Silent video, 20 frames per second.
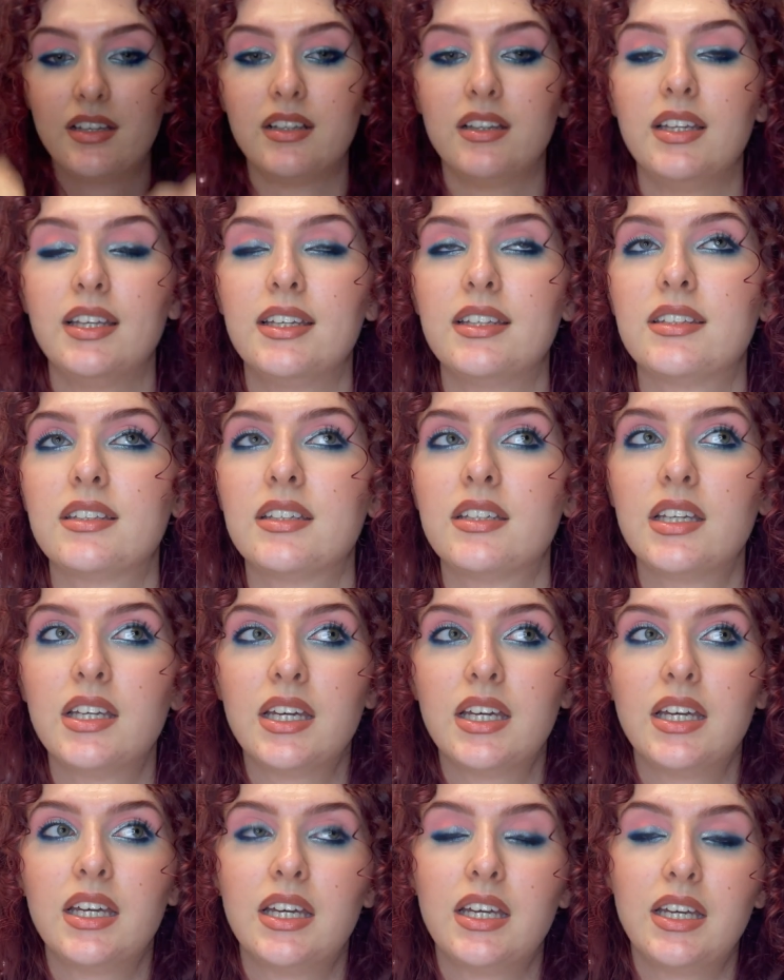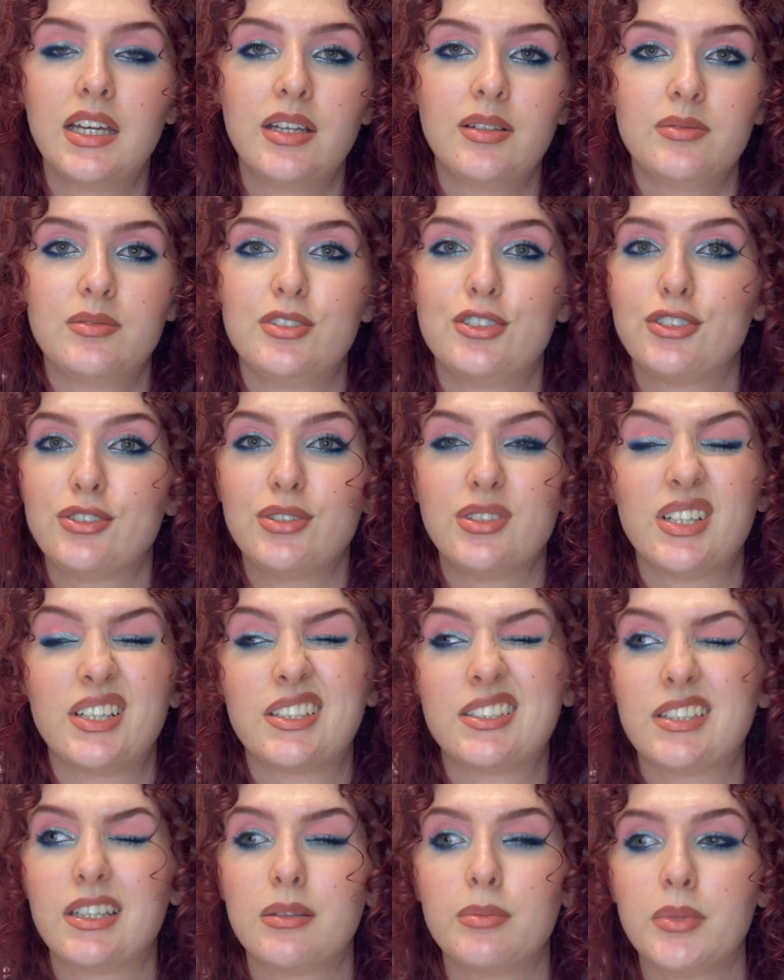lid, just to like
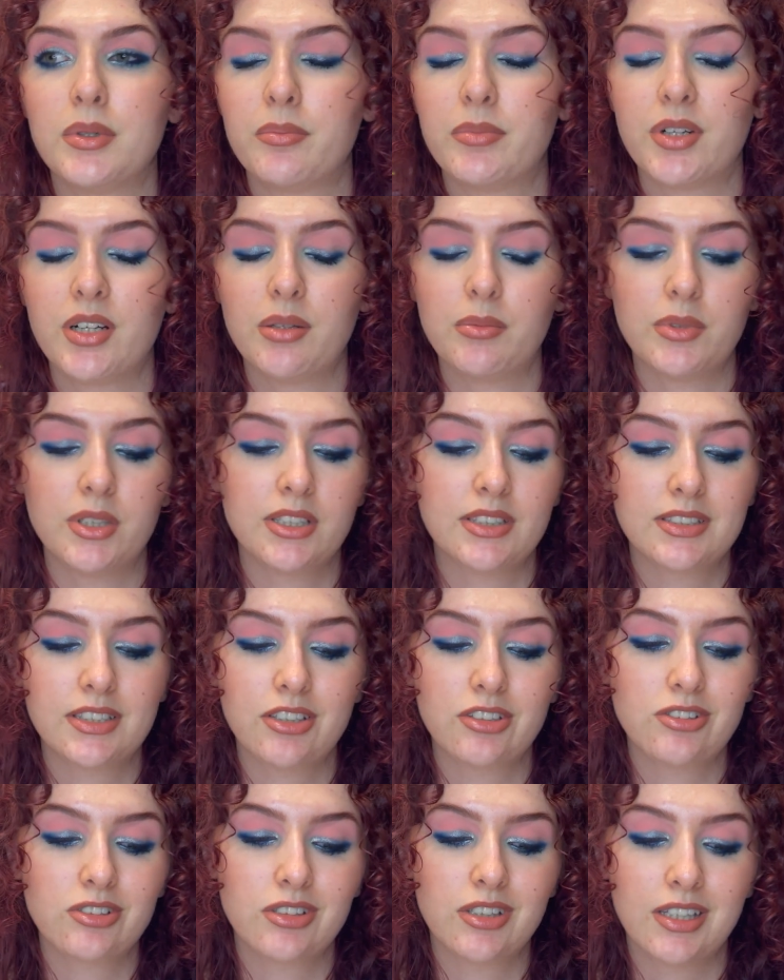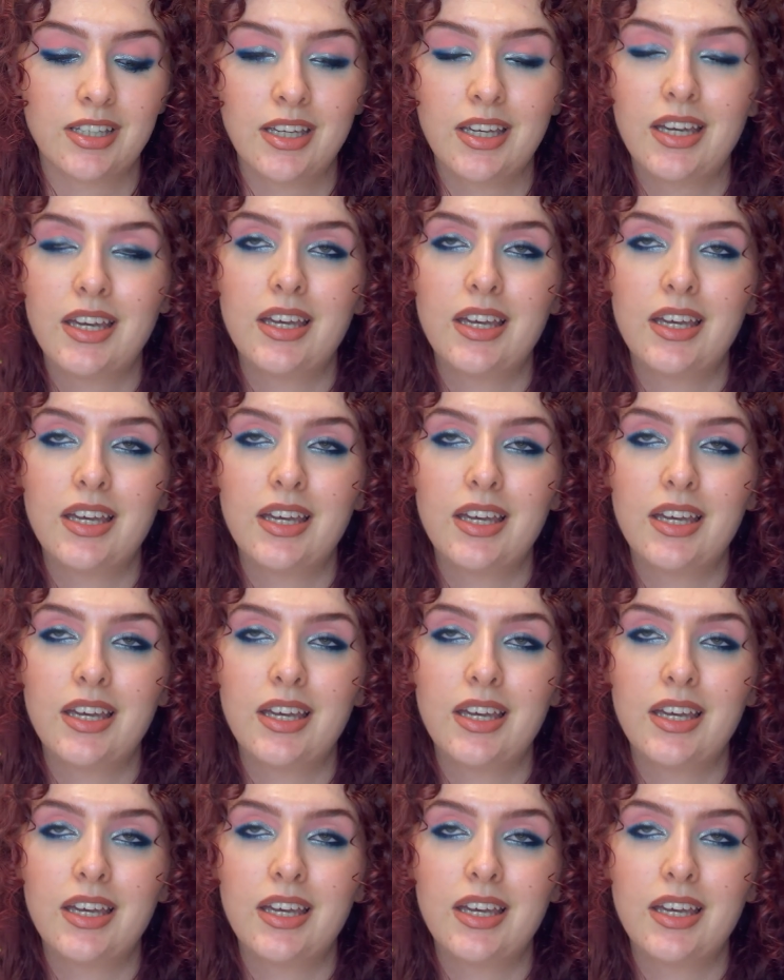set my primer essentially,